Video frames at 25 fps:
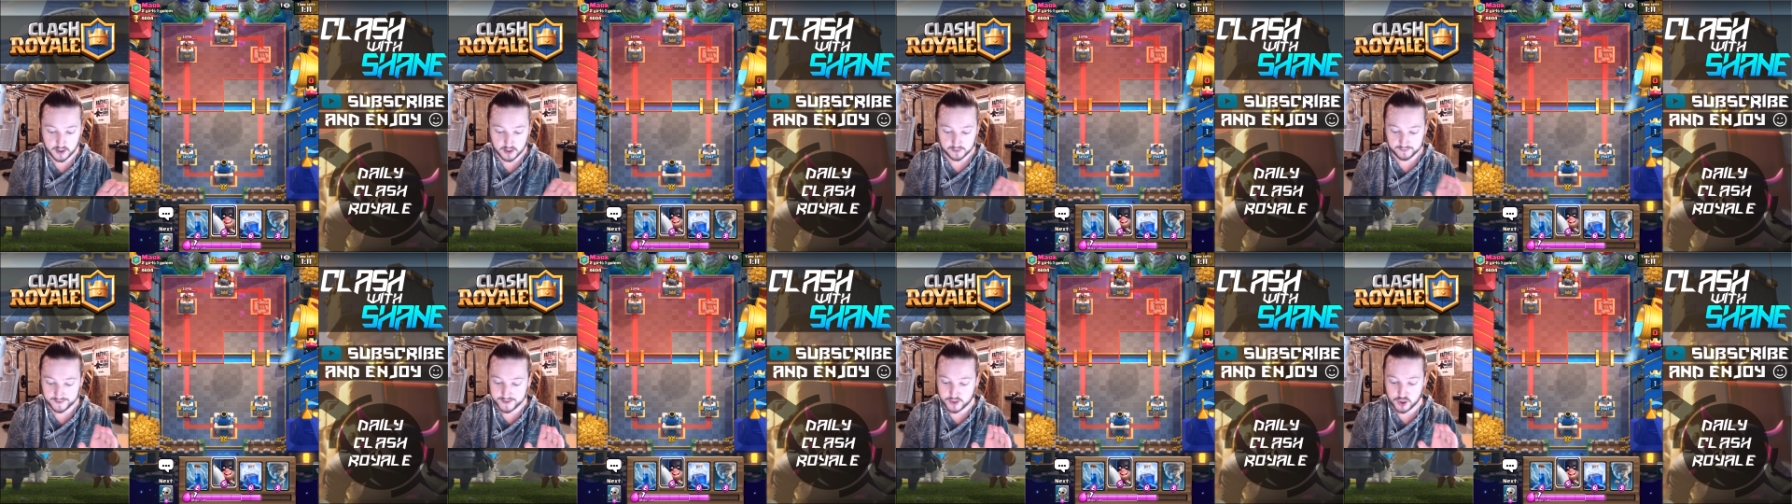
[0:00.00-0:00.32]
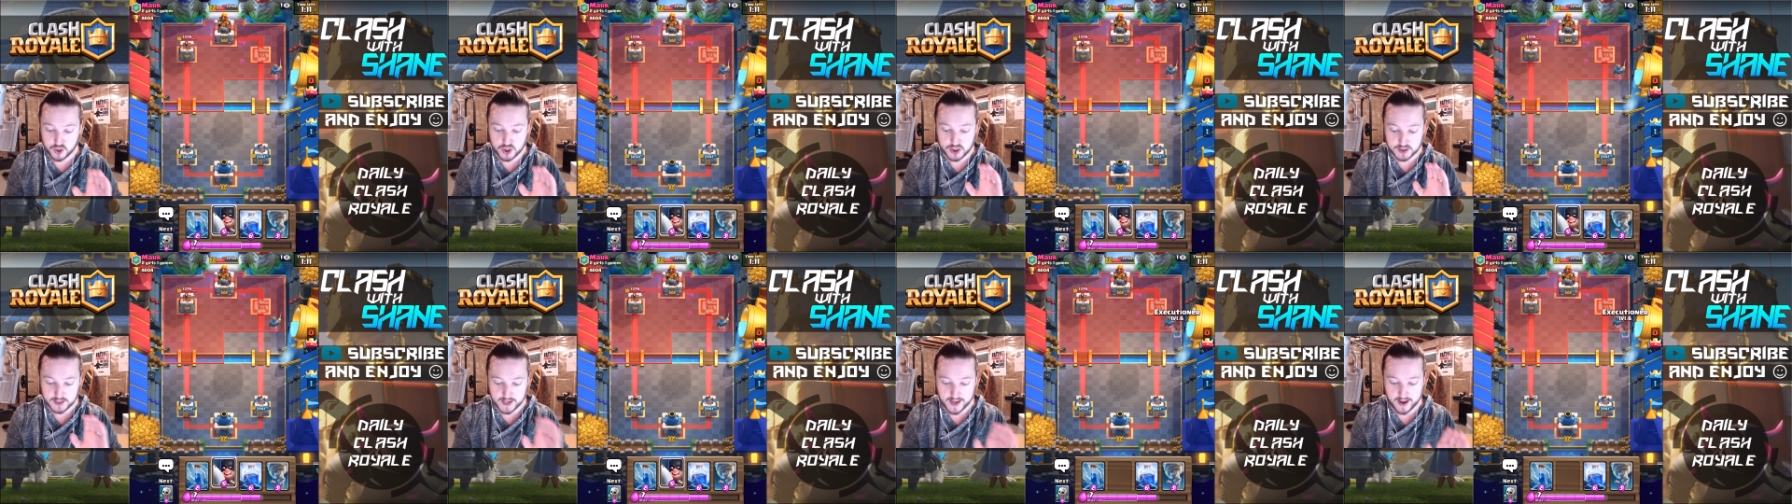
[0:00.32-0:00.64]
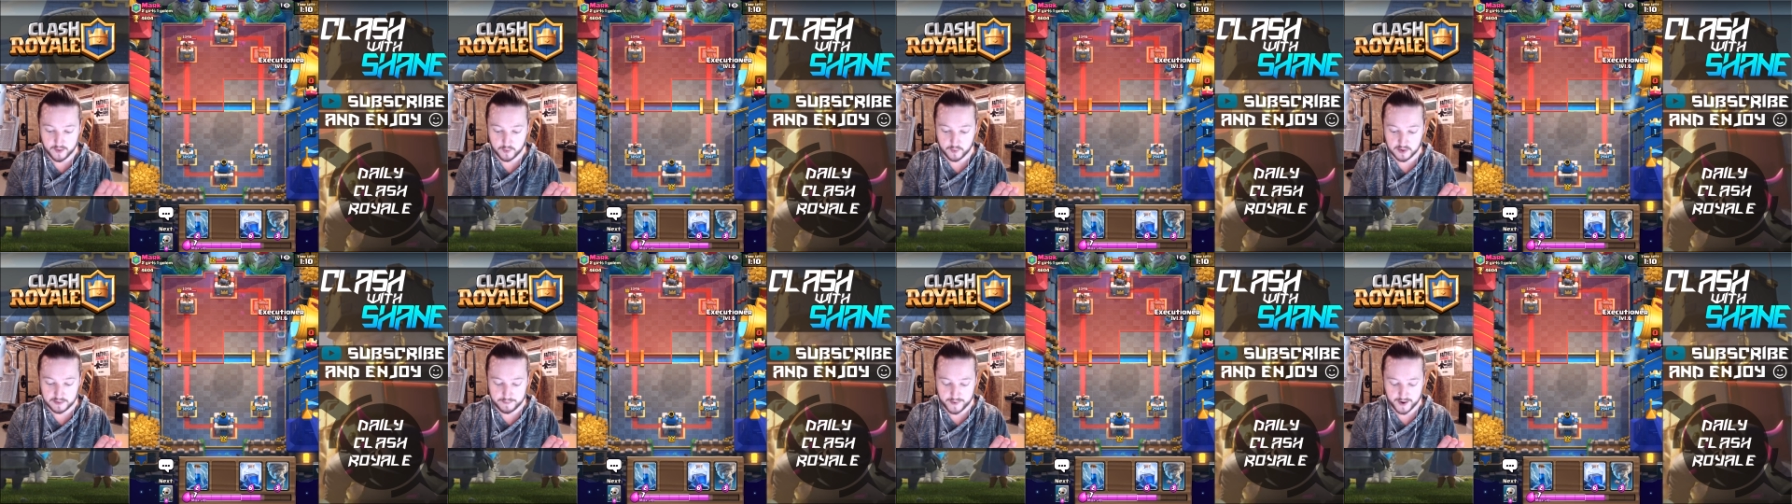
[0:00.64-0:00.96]
Like, you just
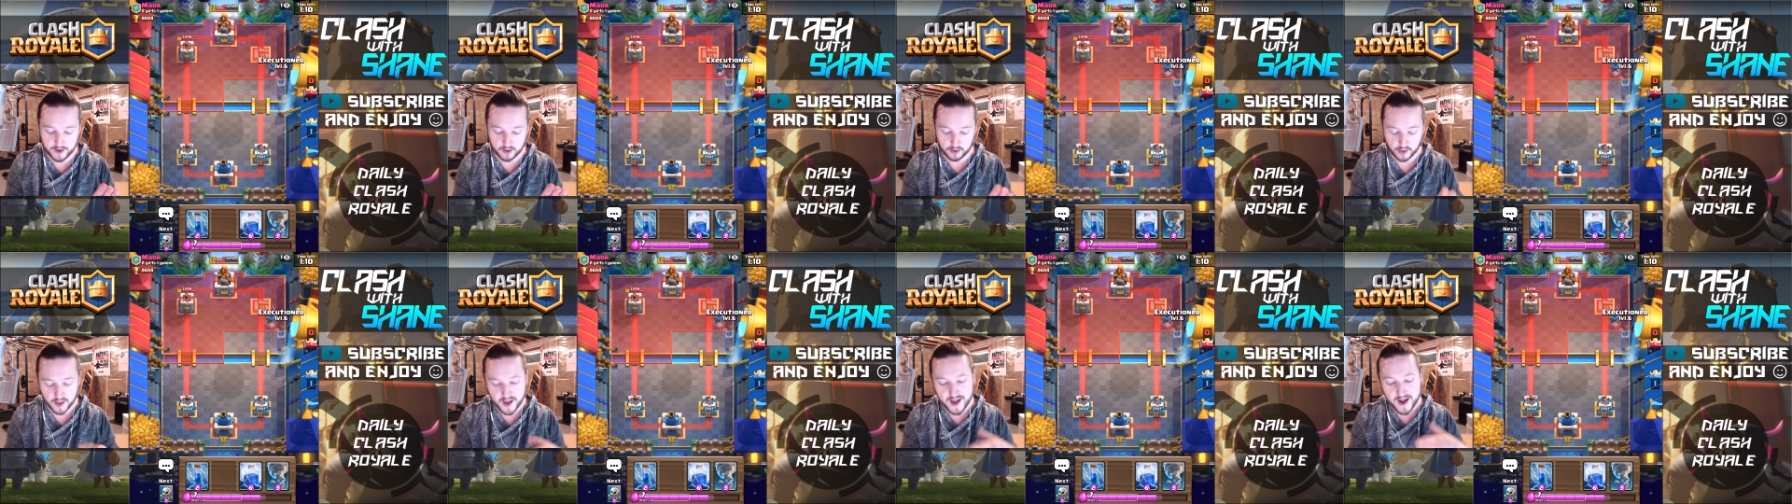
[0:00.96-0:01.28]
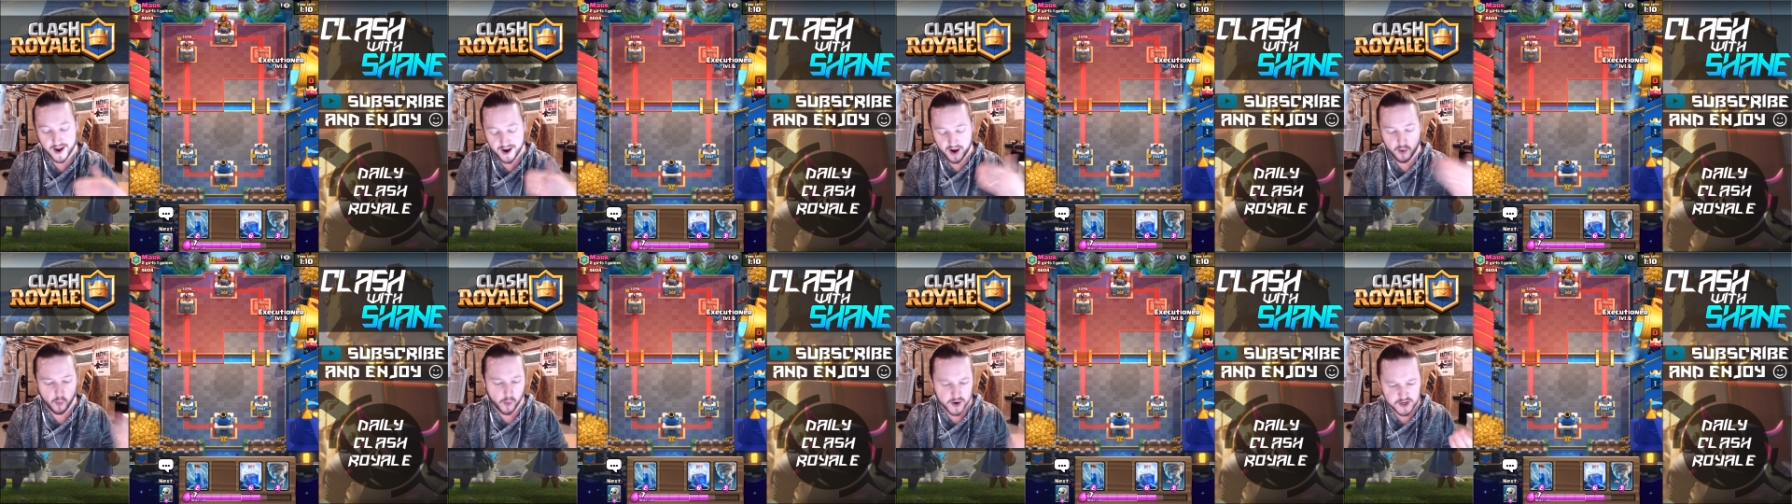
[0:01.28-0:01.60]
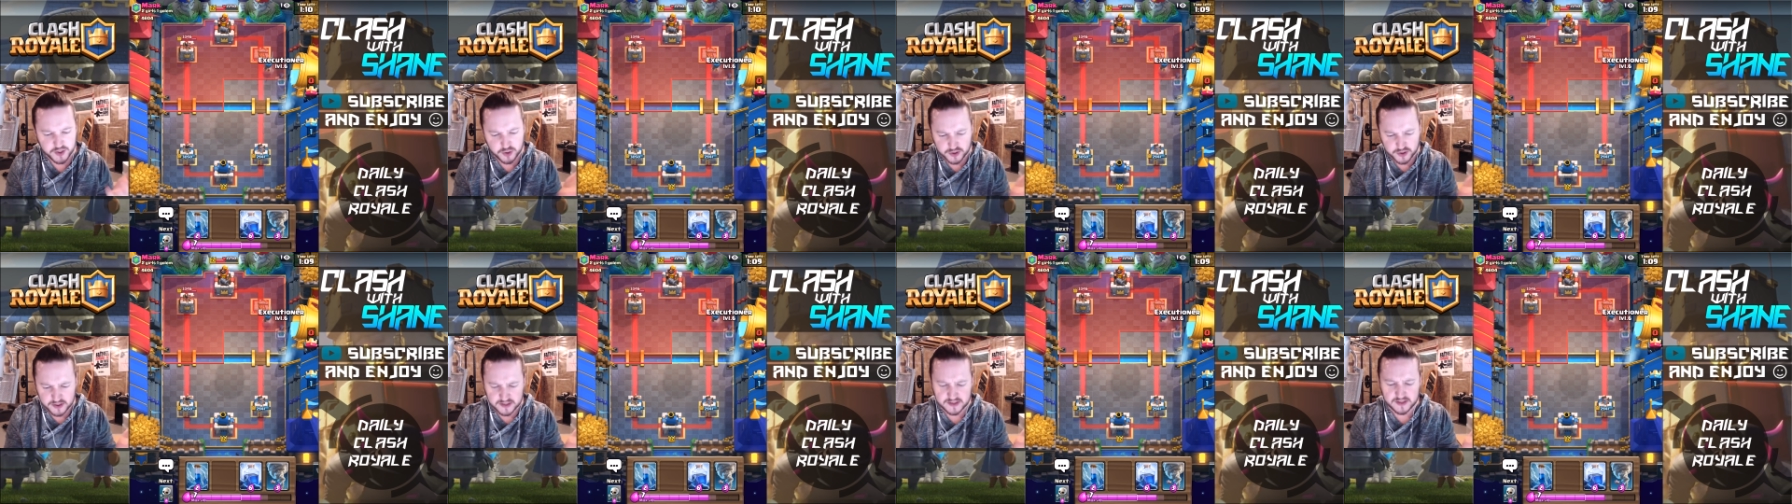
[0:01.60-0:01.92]
can't win a battle. I was
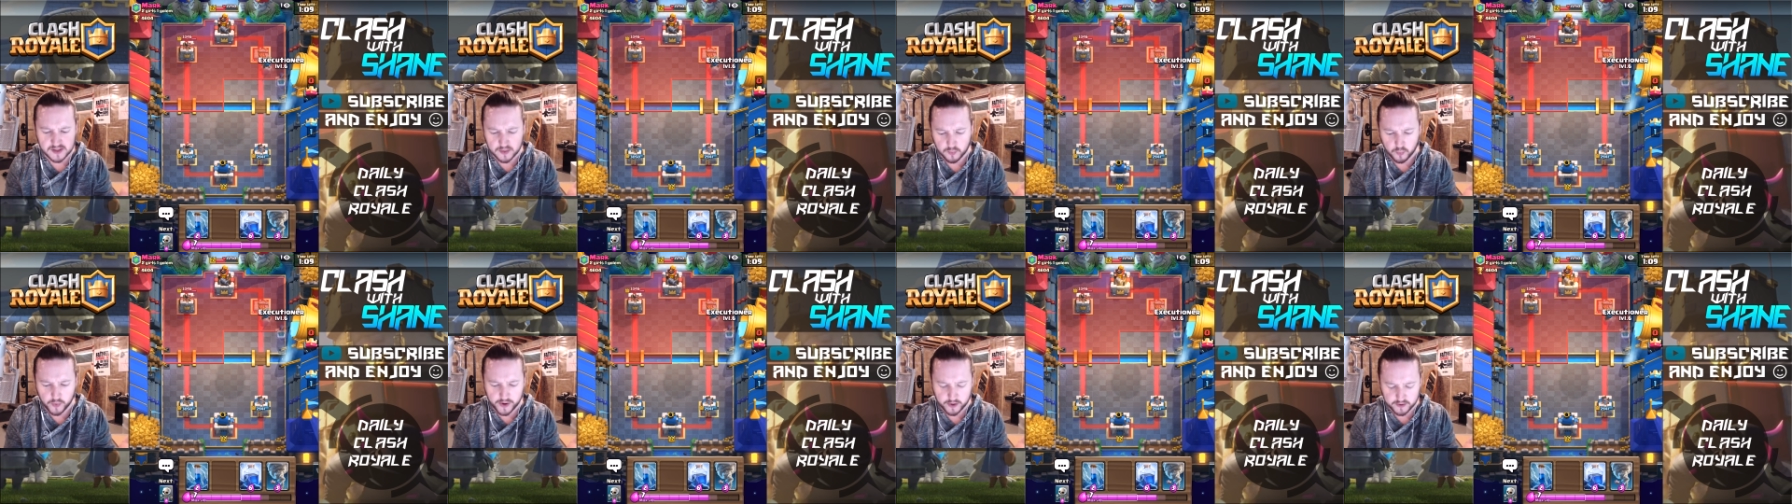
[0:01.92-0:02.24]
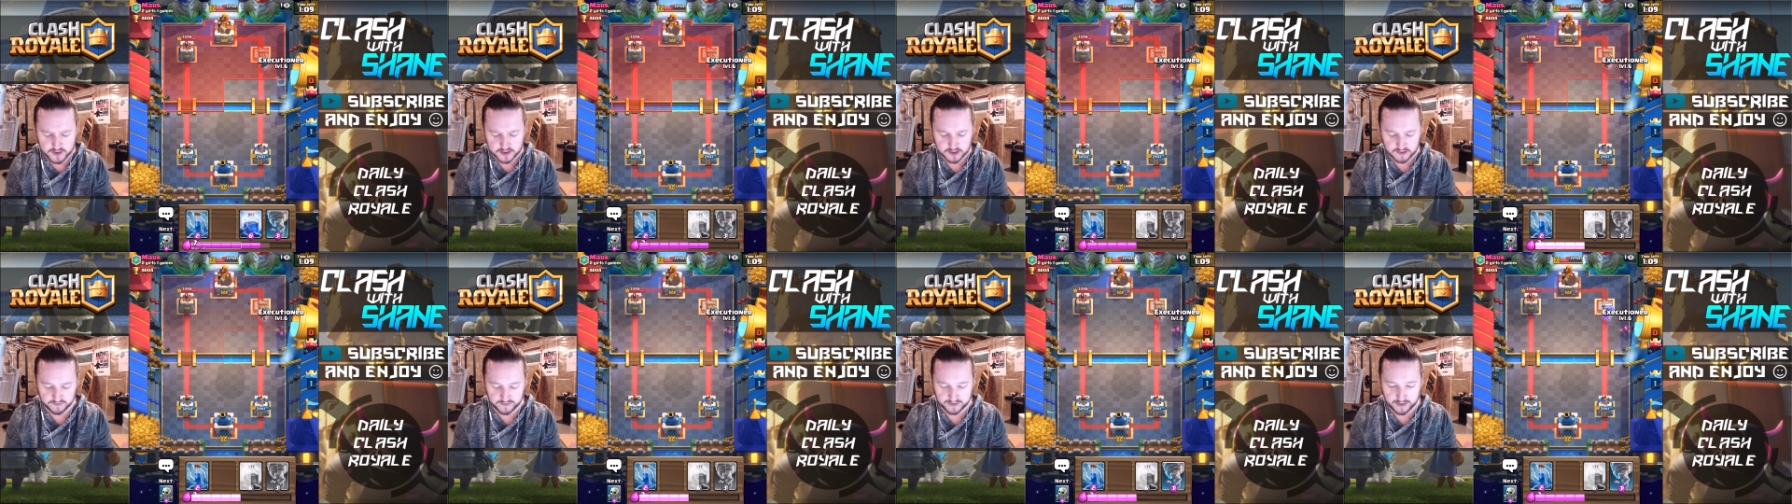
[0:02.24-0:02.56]
using some weird stuff.